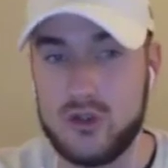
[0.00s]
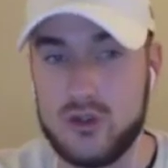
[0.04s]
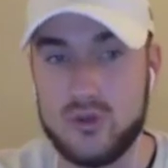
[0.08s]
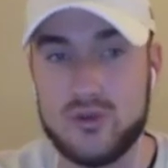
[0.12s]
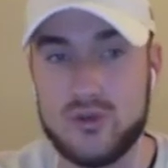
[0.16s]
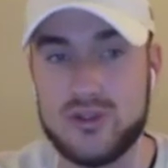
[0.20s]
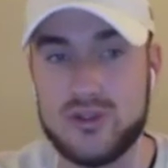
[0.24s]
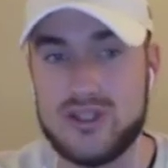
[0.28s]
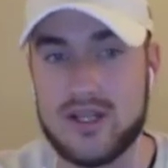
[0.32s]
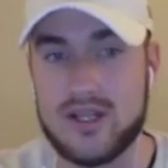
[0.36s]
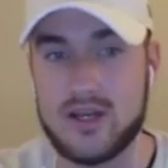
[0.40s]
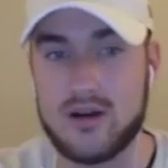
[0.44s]

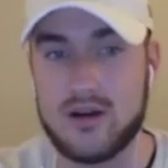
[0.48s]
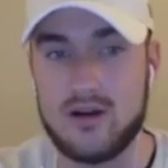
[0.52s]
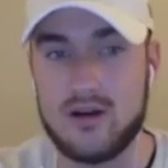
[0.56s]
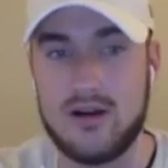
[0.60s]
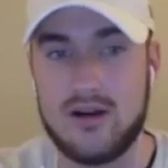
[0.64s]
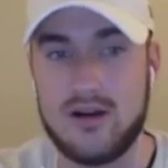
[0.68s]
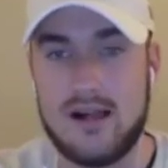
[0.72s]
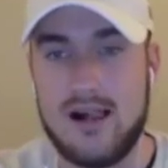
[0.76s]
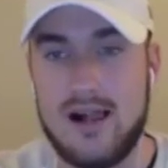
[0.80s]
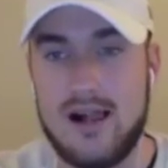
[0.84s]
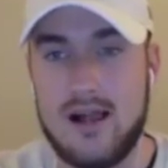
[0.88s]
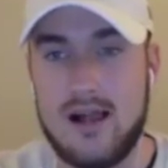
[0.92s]
deal
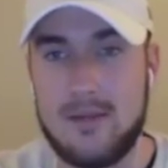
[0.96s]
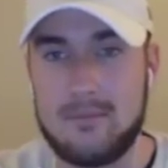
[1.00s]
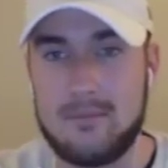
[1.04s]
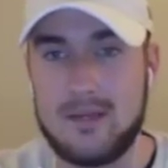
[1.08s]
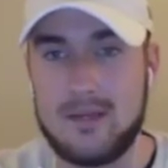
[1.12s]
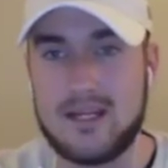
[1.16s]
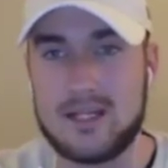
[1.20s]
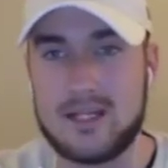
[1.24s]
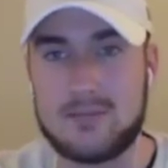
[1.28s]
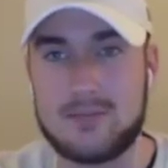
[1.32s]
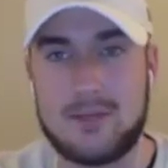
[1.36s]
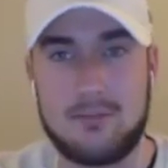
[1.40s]

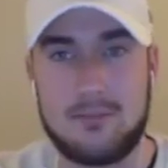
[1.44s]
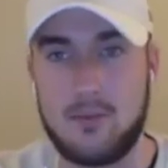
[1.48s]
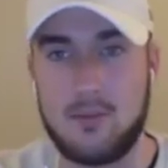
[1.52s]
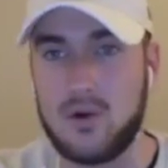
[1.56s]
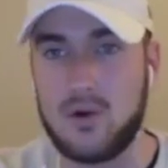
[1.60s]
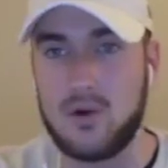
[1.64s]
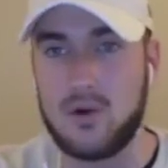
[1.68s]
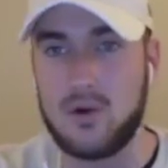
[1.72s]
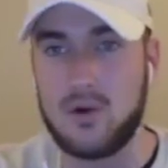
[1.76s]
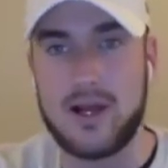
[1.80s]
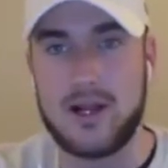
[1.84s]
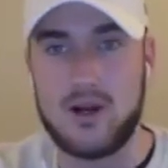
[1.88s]
because people
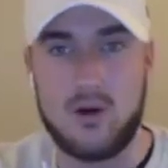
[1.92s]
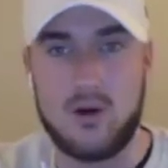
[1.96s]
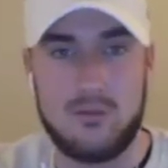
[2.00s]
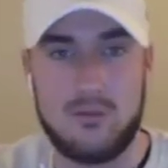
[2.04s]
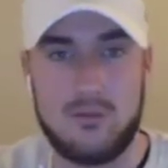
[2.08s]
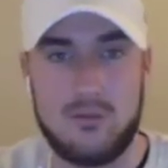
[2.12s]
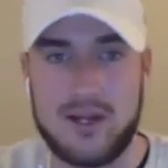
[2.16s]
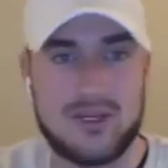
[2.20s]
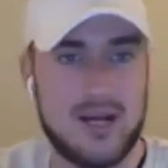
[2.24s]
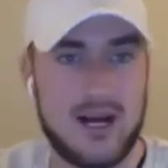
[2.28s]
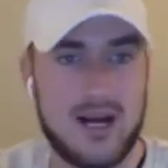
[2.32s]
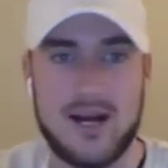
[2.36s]
were like, oh my
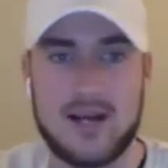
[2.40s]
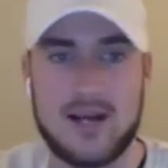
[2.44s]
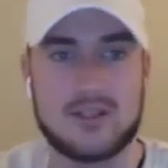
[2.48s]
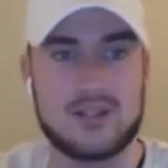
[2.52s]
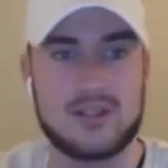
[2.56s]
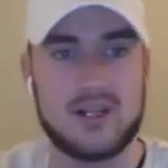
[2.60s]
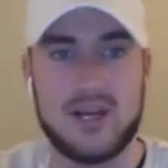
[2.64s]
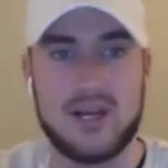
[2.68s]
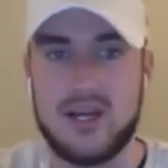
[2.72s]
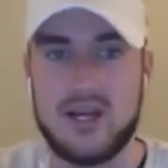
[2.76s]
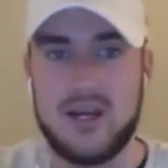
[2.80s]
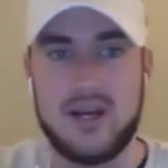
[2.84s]
gosh,
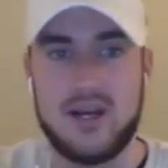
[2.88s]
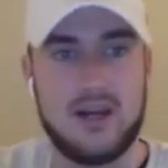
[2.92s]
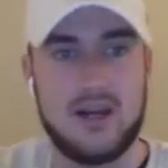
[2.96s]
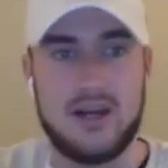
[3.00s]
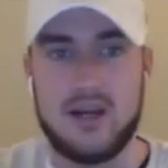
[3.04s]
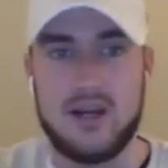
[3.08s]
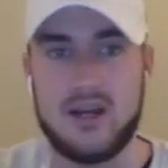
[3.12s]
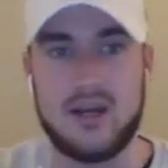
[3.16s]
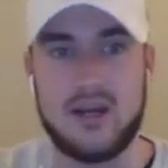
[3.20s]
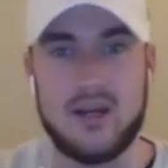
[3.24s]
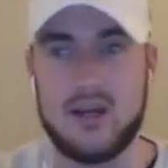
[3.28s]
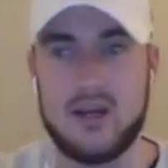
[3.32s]

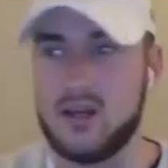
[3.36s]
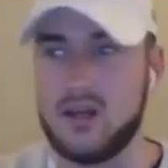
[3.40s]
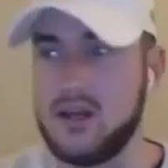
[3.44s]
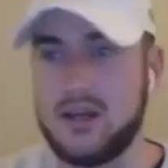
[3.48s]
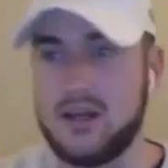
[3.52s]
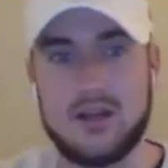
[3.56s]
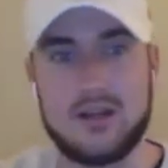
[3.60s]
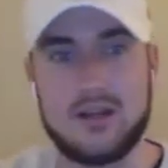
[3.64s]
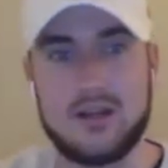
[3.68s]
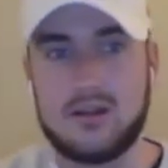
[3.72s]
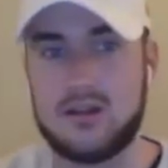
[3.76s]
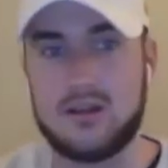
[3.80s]

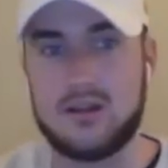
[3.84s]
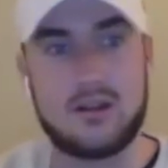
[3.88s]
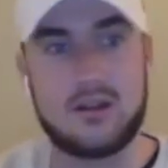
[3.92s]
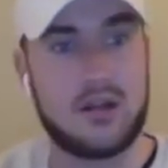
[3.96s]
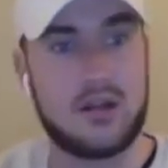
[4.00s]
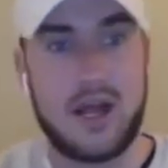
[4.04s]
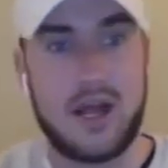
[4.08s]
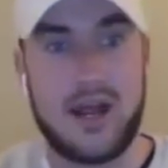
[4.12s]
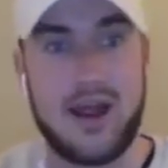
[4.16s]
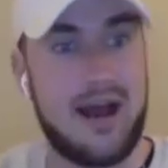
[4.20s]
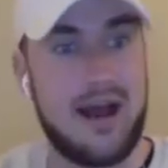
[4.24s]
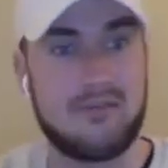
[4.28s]

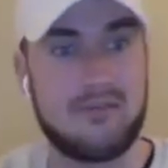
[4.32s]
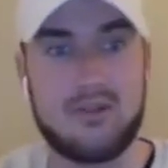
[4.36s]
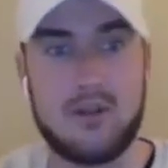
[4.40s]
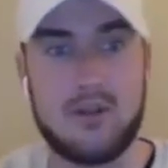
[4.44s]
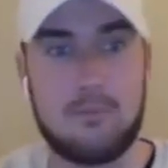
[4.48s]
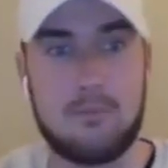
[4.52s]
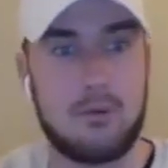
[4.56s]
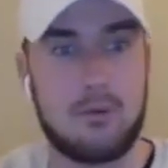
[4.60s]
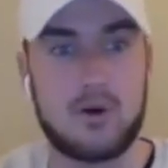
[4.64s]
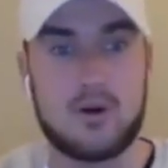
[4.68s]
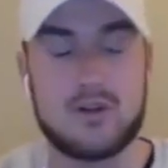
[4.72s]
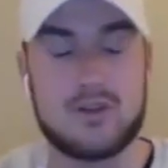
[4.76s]
they have the
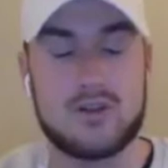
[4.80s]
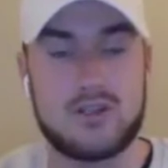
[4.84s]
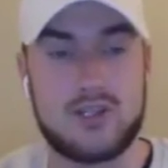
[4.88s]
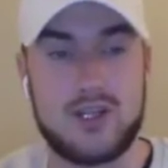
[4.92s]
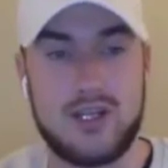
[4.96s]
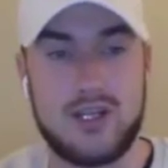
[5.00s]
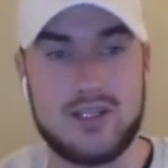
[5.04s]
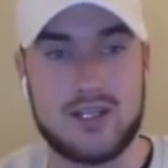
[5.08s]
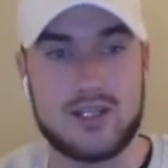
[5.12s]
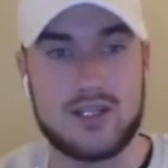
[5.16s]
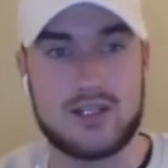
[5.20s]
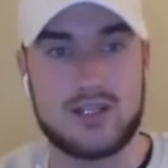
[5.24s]
burnt
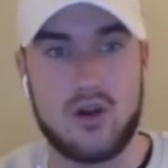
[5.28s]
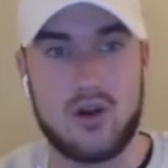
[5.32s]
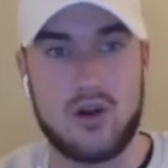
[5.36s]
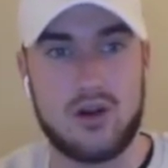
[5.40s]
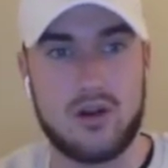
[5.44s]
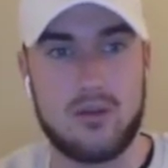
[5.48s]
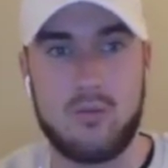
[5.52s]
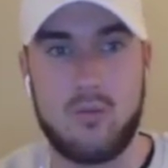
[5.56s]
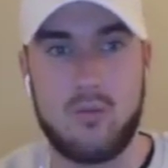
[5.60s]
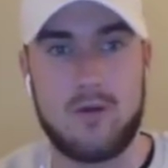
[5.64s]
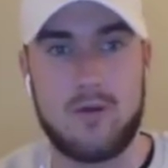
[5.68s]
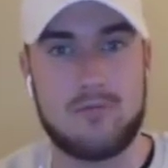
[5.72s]
Cheez-Its all
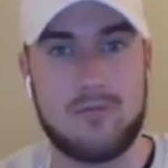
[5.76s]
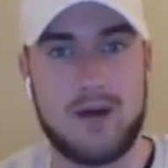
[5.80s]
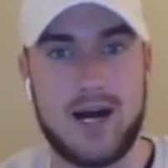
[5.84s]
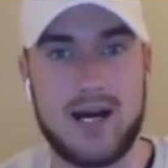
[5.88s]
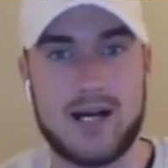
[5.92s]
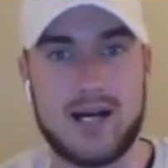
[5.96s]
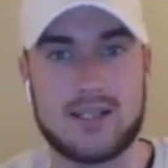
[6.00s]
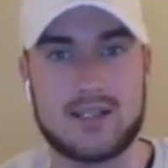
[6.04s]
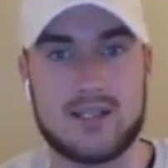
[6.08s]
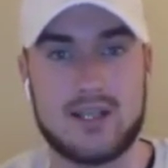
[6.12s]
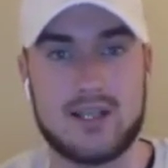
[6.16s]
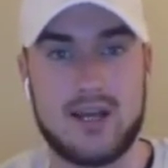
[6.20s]
in one
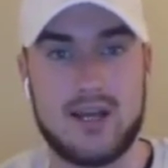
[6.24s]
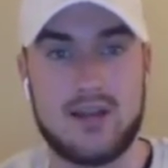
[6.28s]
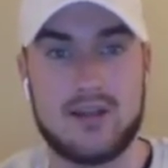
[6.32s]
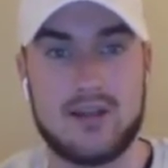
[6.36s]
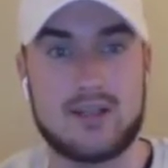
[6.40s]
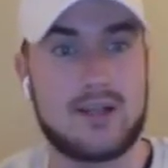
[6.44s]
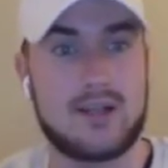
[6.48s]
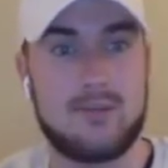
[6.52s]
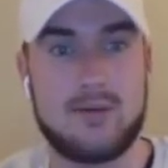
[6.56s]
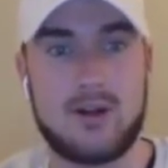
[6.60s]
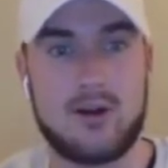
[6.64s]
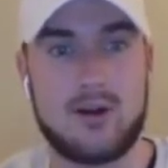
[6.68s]
box. This is
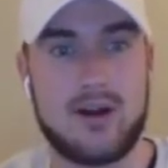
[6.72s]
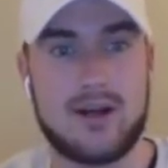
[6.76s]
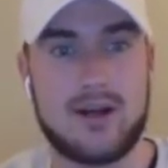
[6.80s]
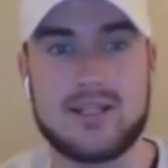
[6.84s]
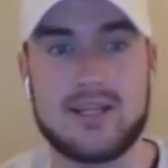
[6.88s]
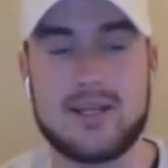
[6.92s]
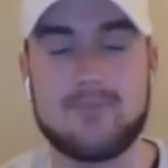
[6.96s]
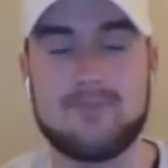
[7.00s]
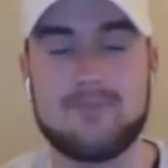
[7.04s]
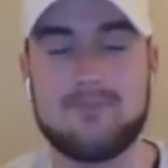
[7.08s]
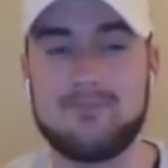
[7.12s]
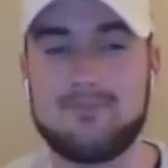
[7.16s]
going to be
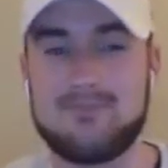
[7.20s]
crazy.